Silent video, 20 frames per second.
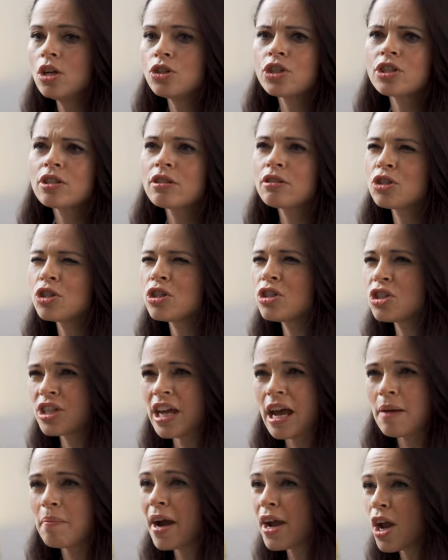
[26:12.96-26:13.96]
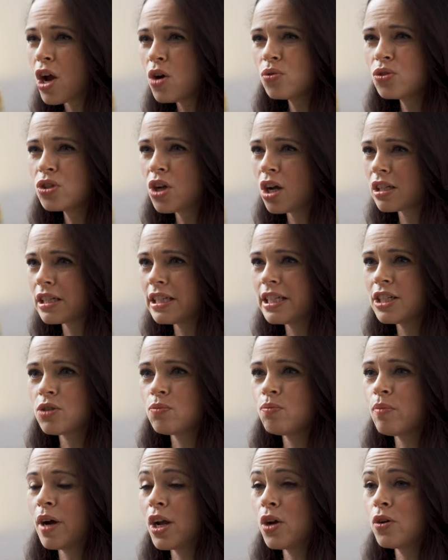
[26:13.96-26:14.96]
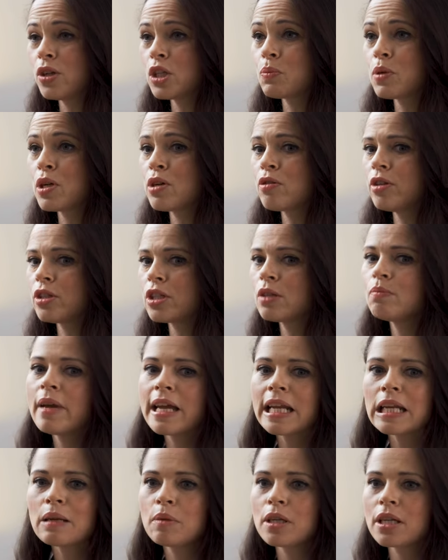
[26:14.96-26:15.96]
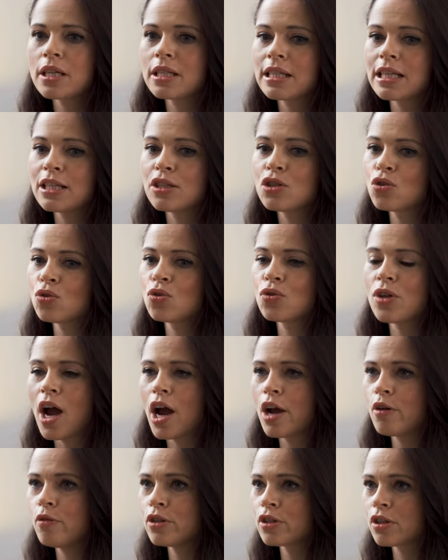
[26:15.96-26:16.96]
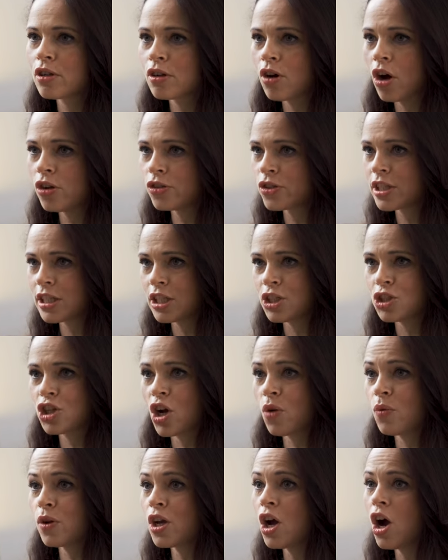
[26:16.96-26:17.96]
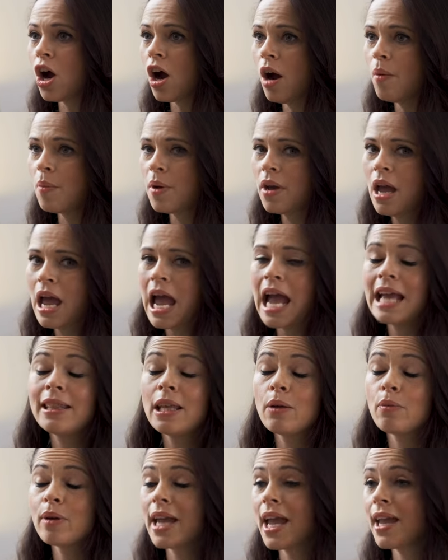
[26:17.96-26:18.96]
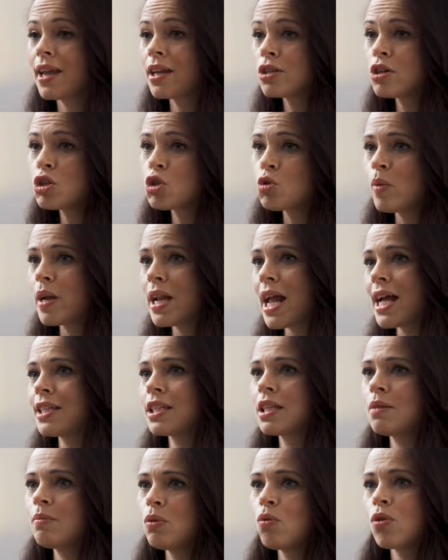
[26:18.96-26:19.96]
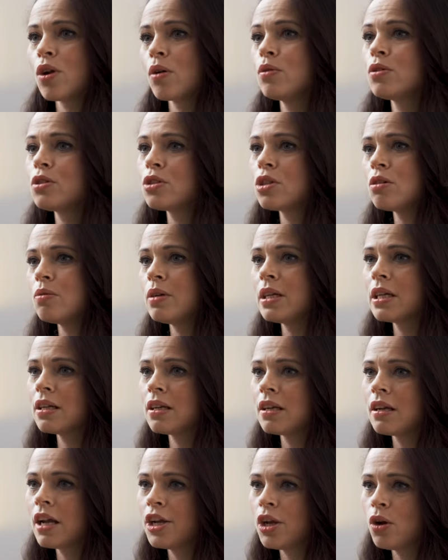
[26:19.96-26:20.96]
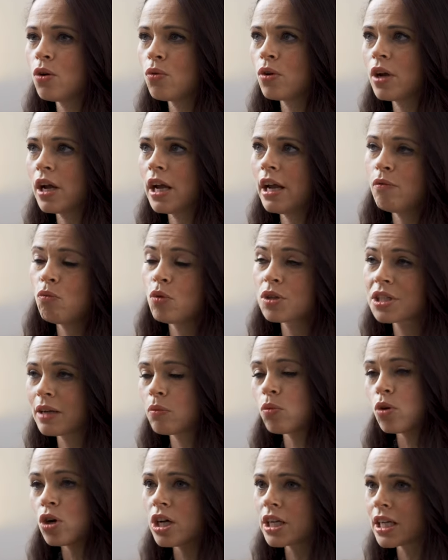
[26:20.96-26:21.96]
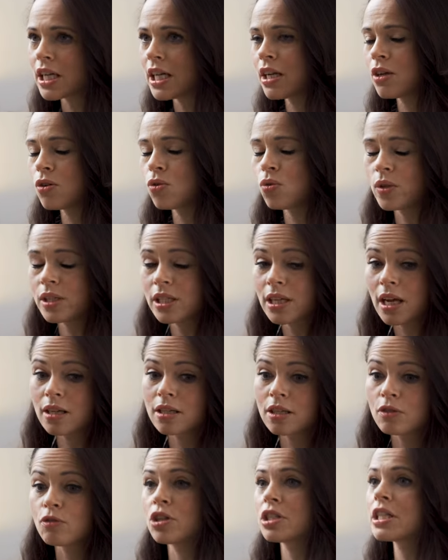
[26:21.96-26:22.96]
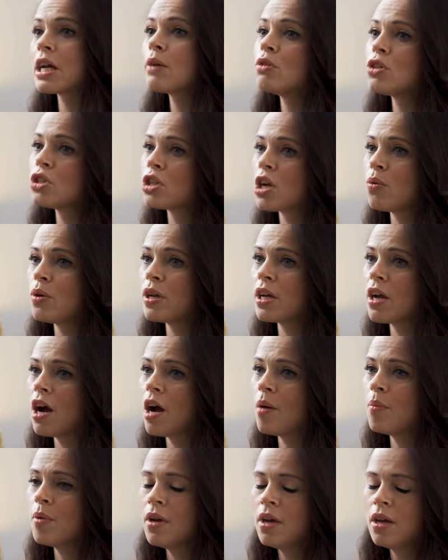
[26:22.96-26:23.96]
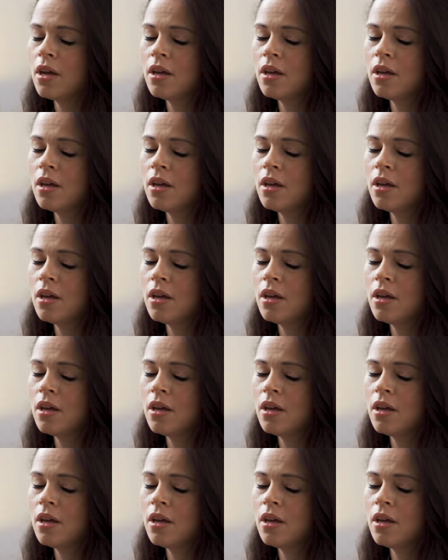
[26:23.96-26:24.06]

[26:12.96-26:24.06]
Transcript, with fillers: just just share my own knowledge and my own experience, and mainly because they saw that I was constantly showing up, and they were getting in touch with me and asking me what I was doing, and you know, was I working and all this kind of stuff because I was showing up.